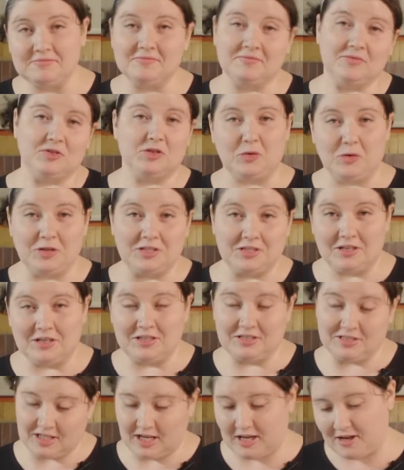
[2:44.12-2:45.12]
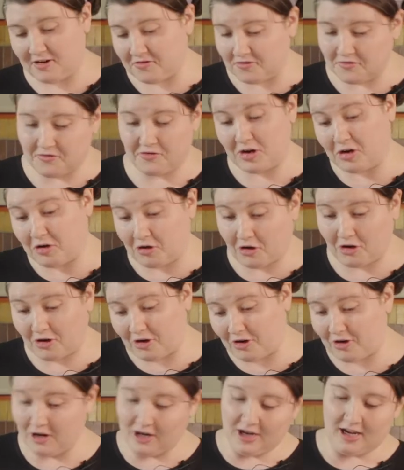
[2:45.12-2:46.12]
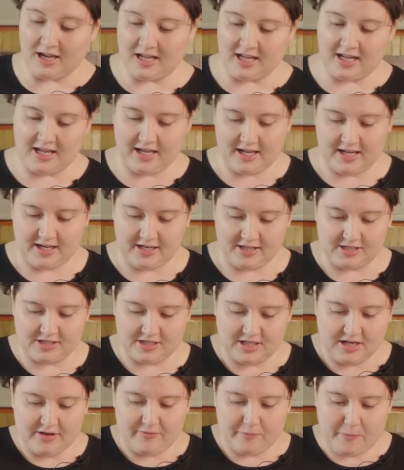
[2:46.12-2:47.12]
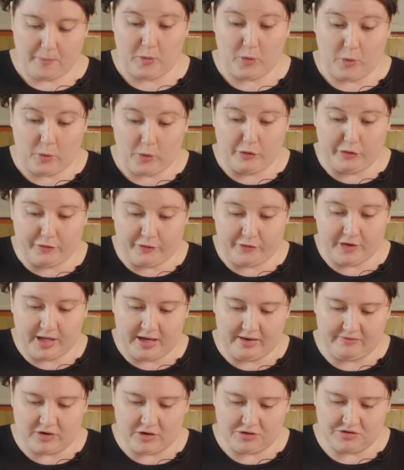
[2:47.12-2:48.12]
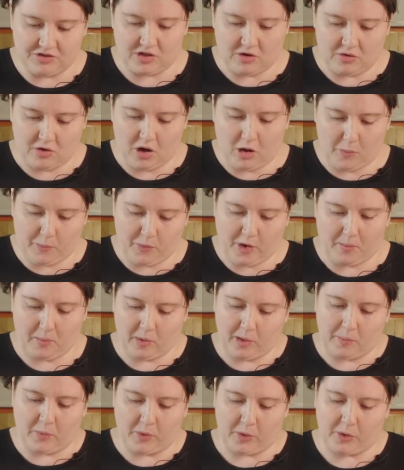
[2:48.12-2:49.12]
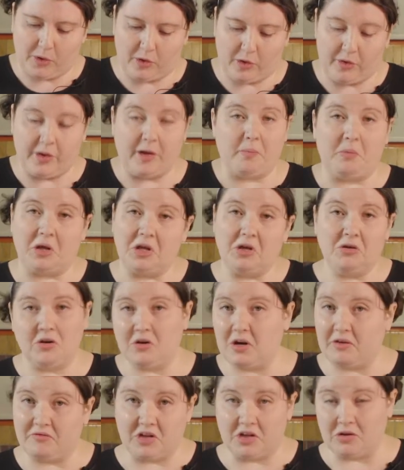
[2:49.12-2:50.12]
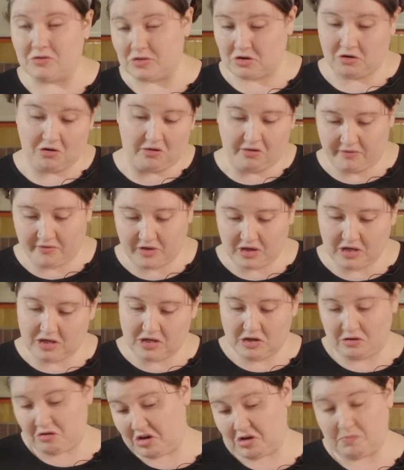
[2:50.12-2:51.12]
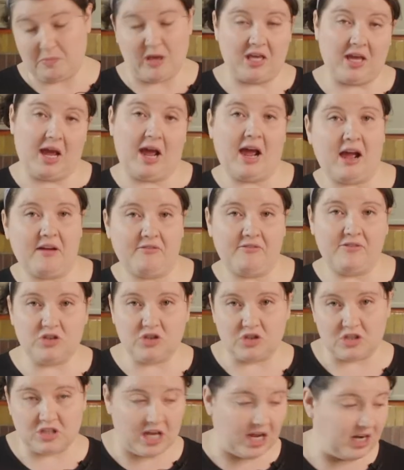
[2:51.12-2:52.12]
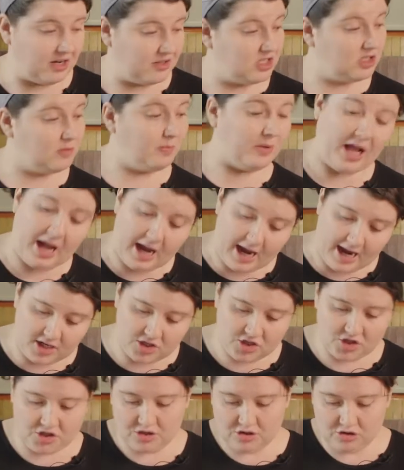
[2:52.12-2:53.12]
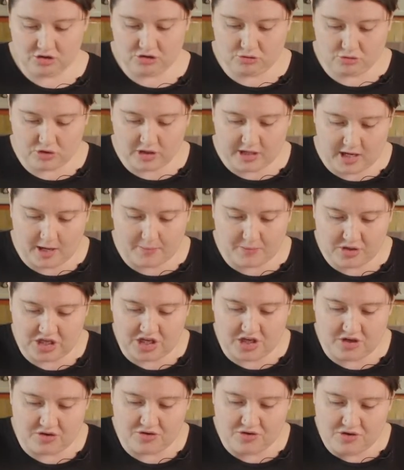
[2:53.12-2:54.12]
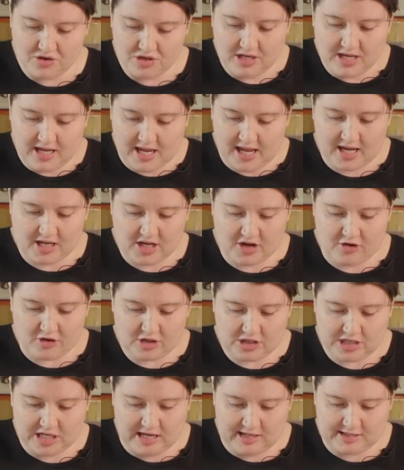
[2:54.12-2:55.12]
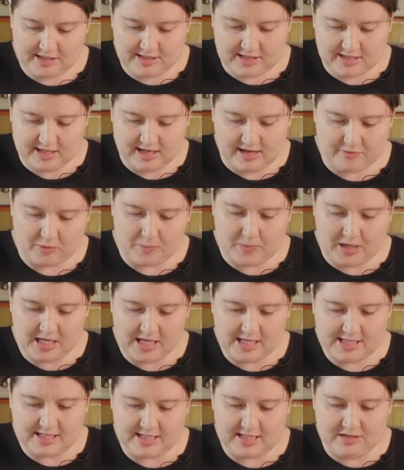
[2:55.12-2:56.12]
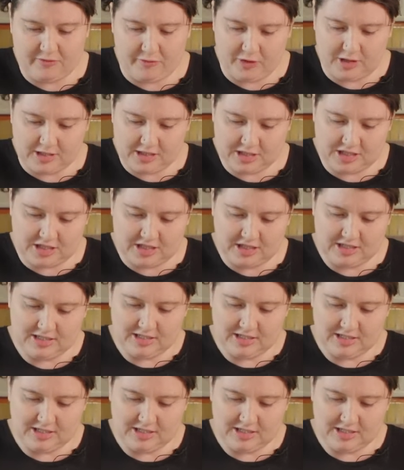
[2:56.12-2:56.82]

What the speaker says: soy sauce and vinegar and bold flavors, so I'll probably put it all in, but you don't have to use all of it. You can make half, just add a splash. It's really up to you and your taste. Everybody is different.